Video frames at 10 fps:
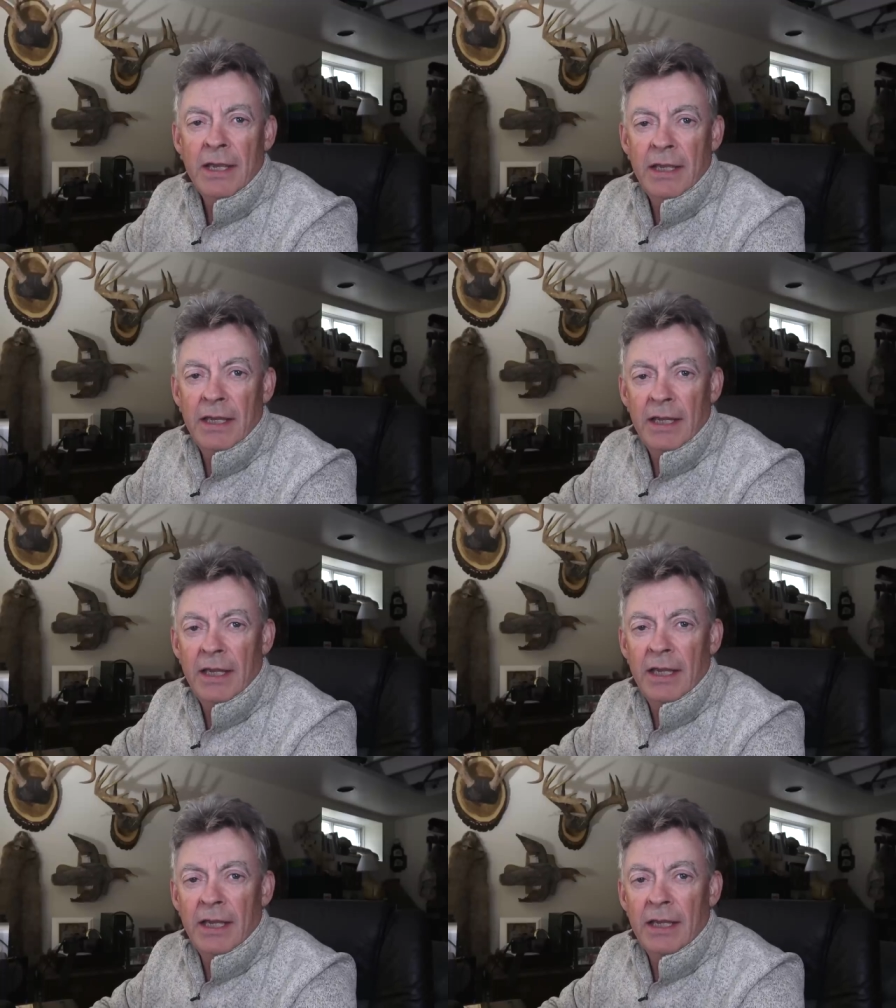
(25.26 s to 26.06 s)

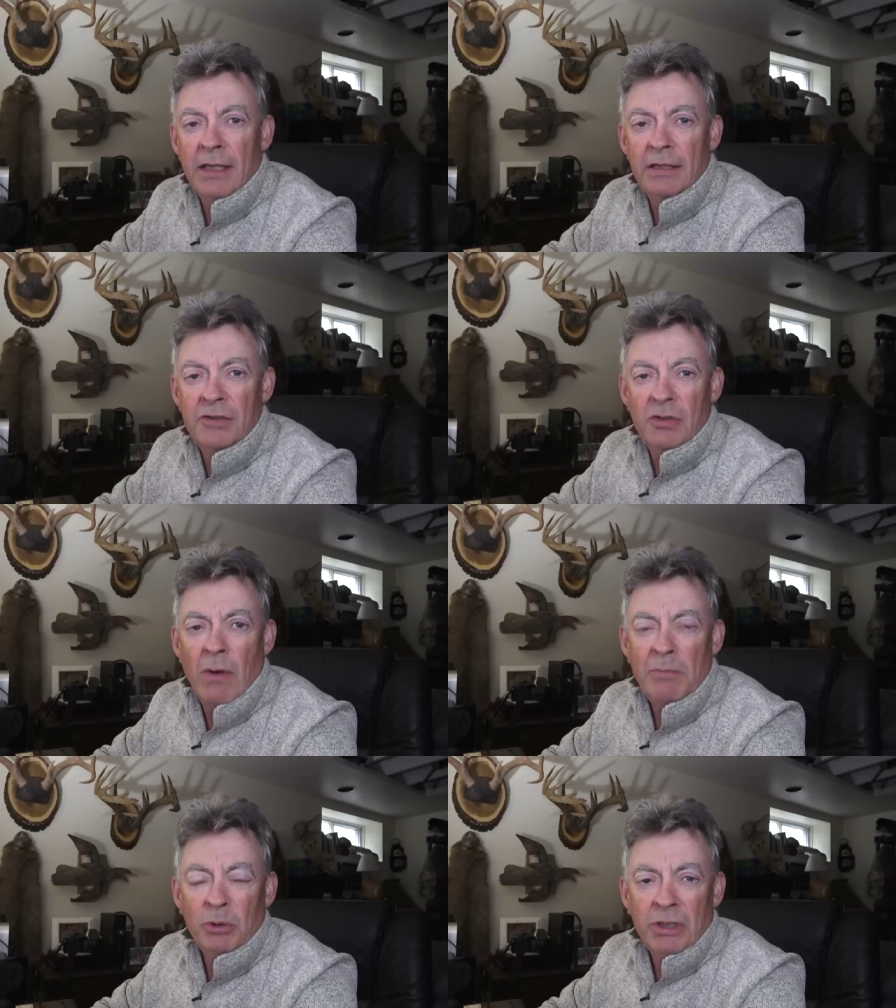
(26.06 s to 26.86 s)
And so
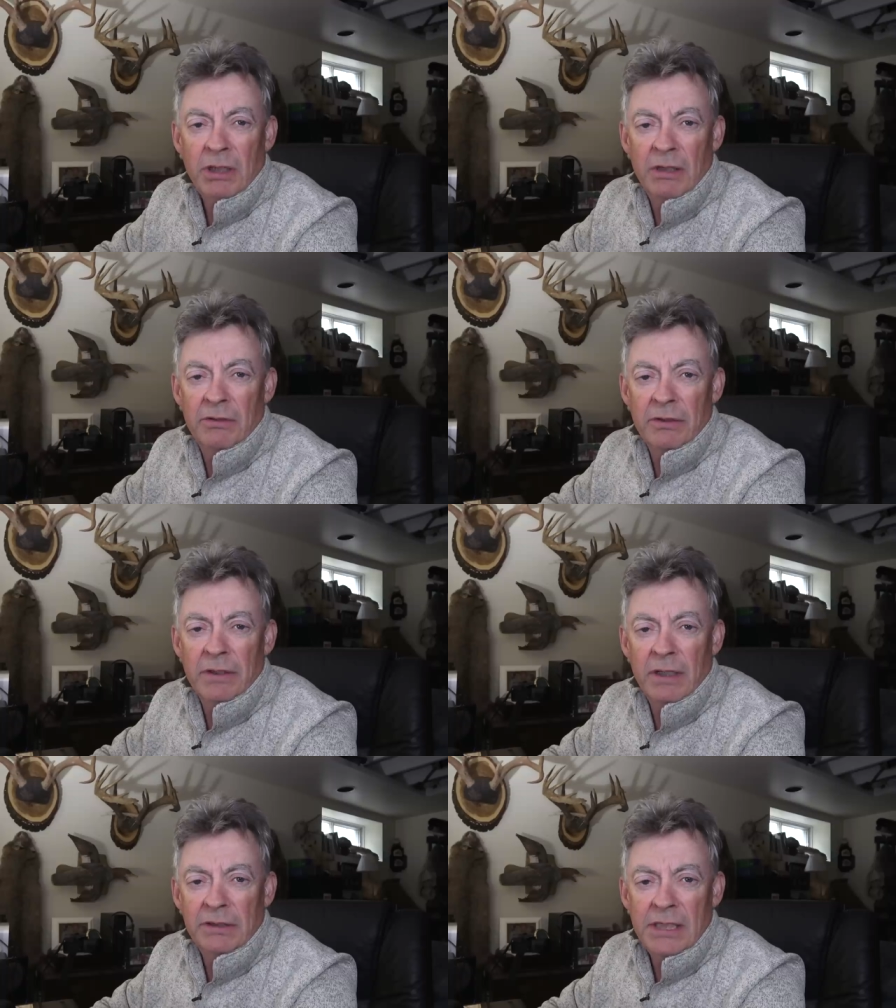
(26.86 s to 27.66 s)
I put
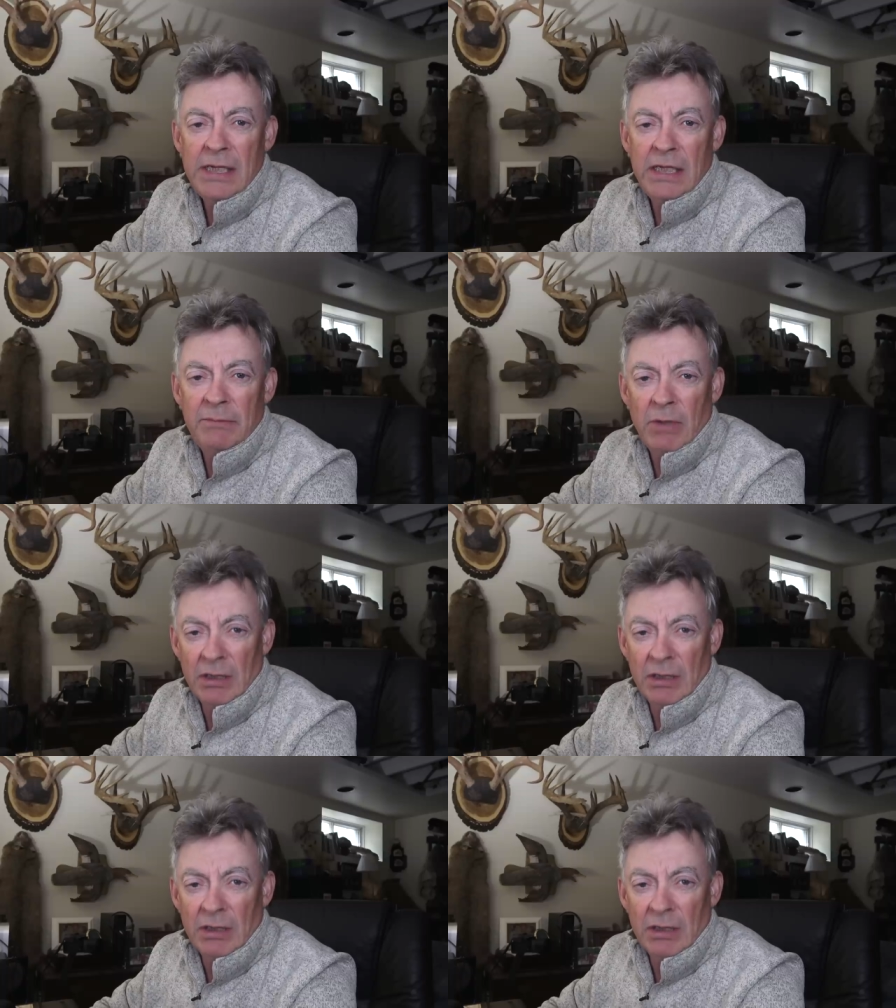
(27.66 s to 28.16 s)
together a team.